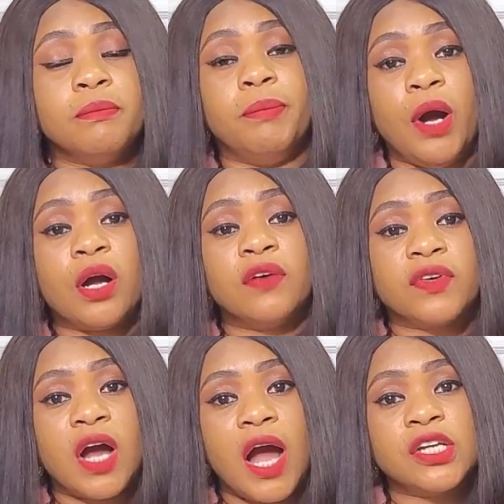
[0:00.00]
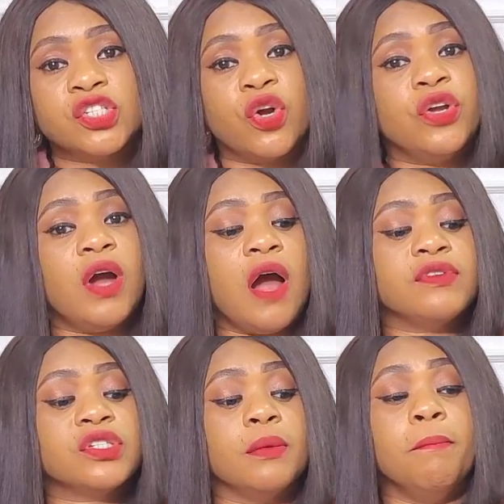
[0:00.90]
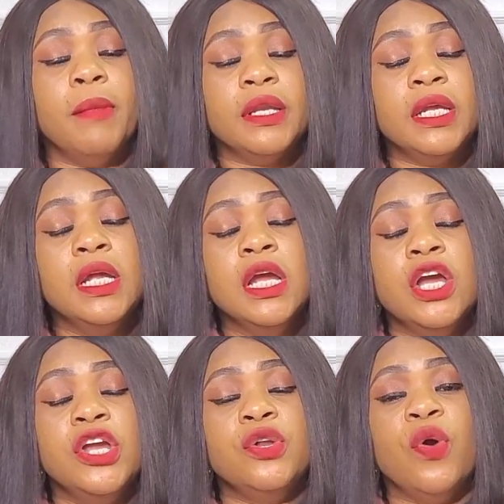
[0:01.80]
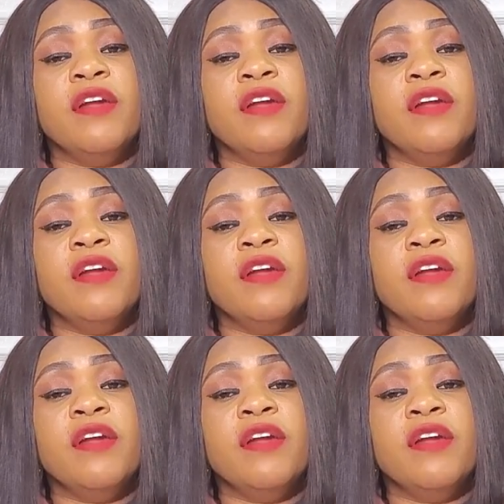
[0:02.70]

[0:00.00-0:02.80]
bulk of cash or you have some money You know,